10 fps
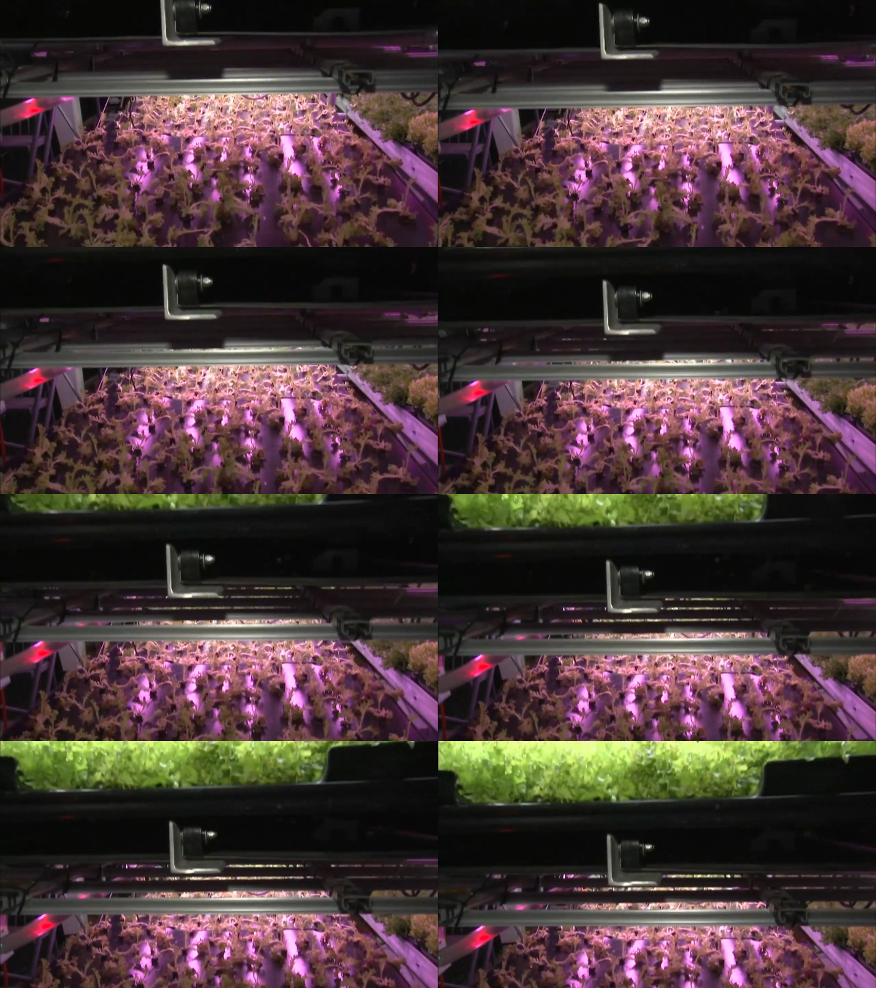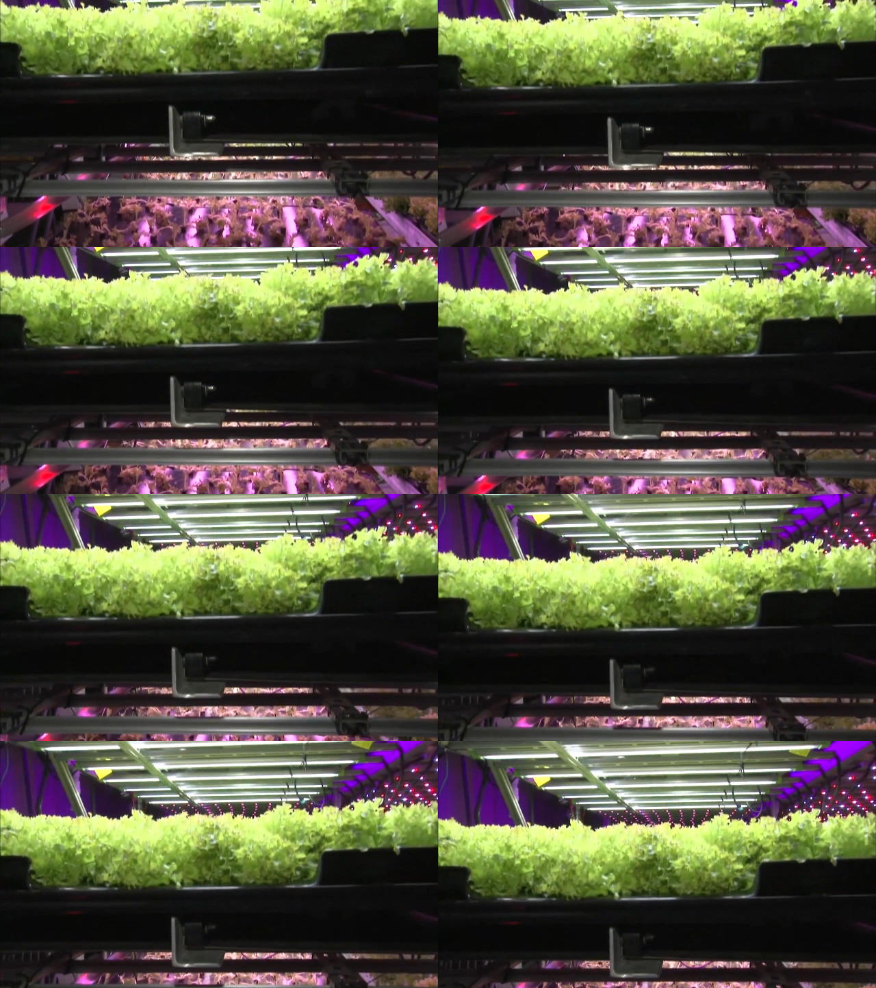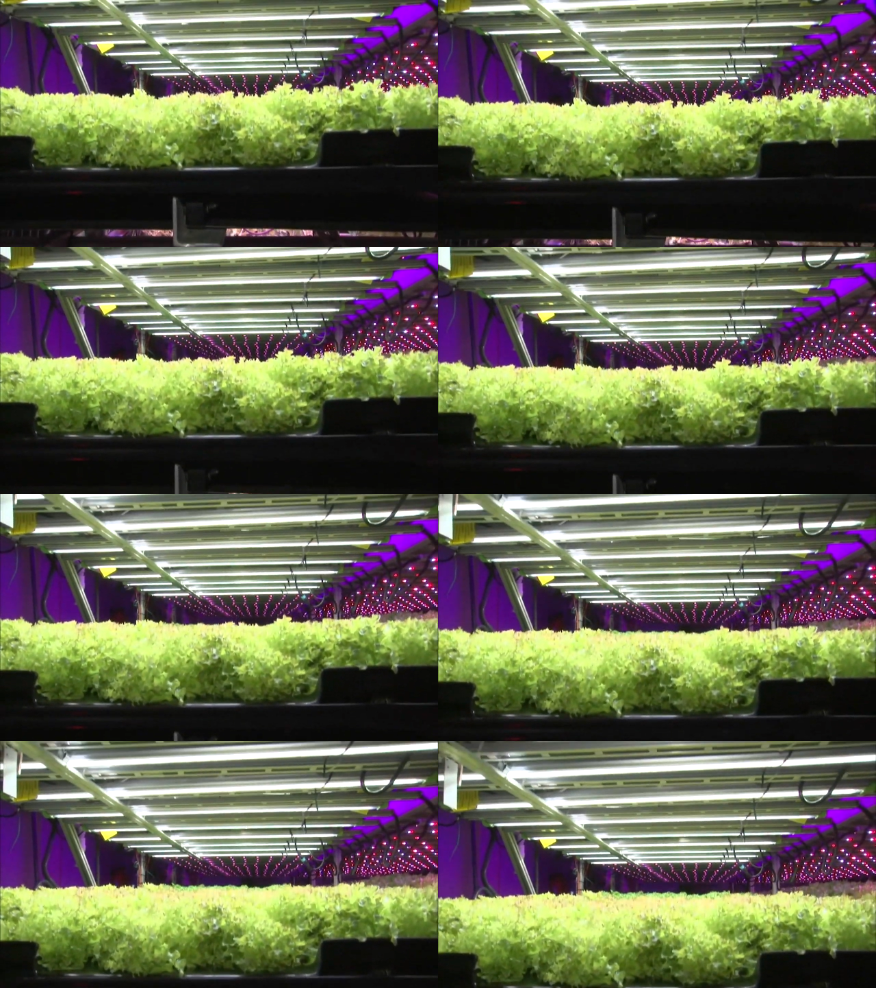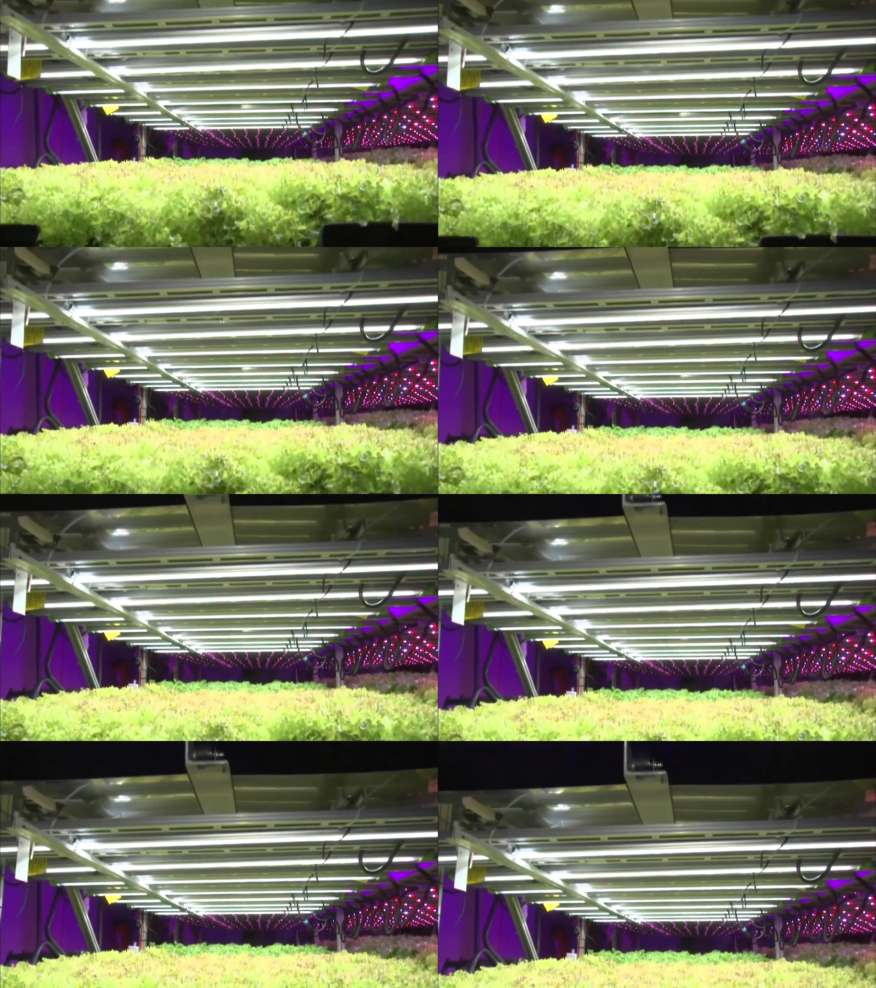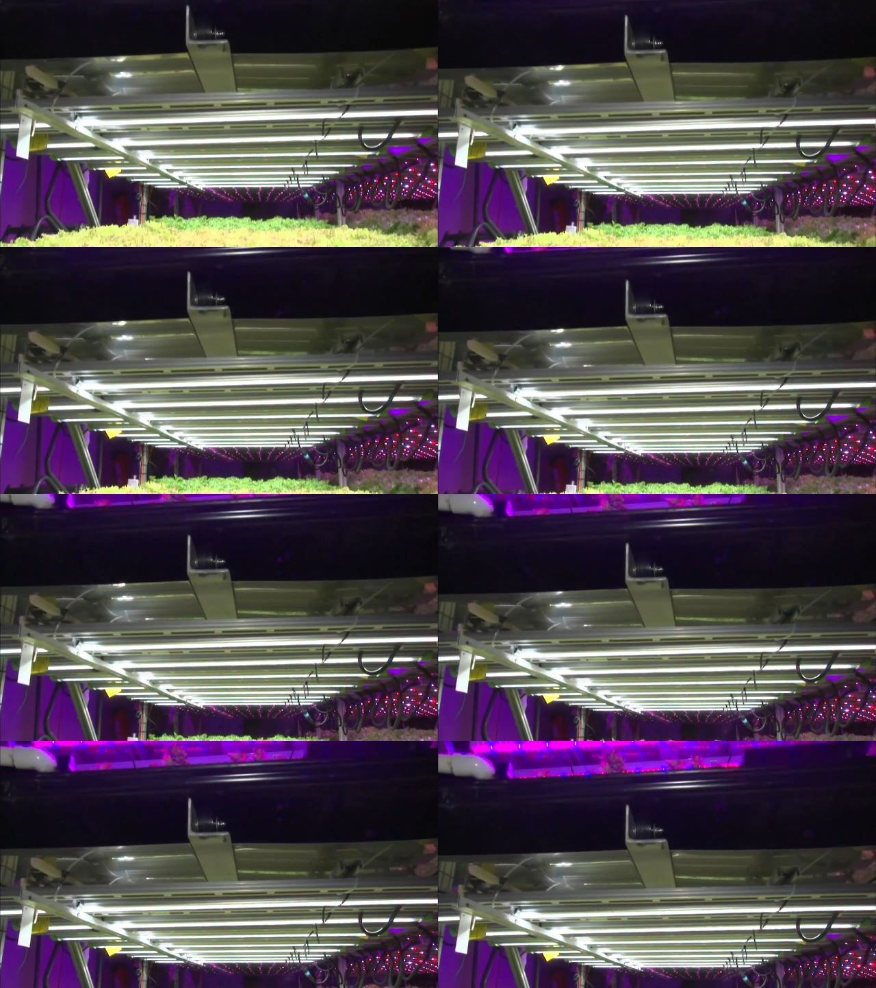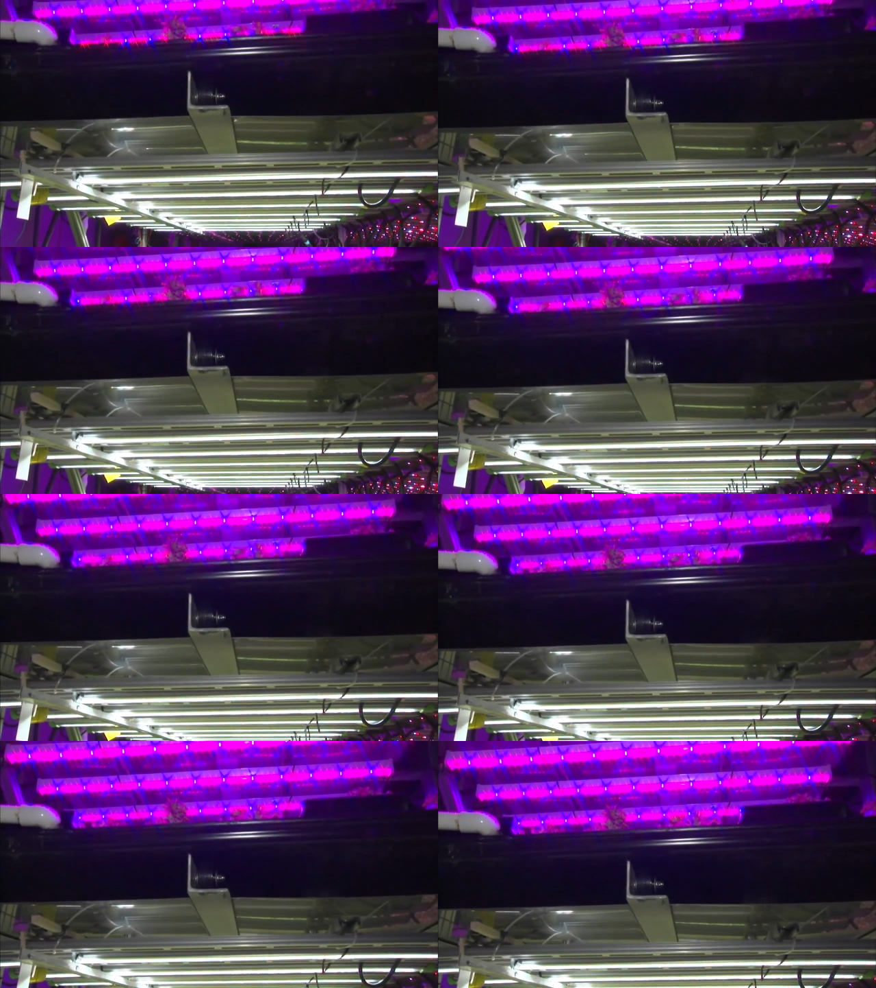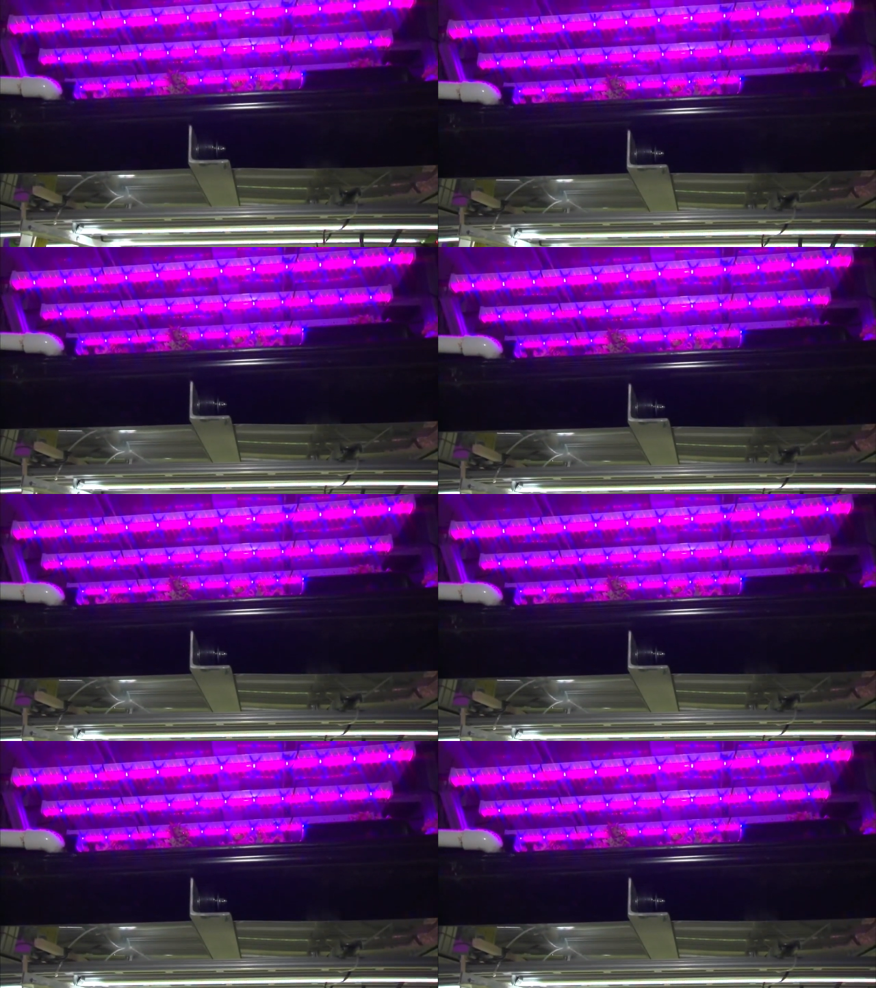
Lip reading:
Nobody's mouth can be seen.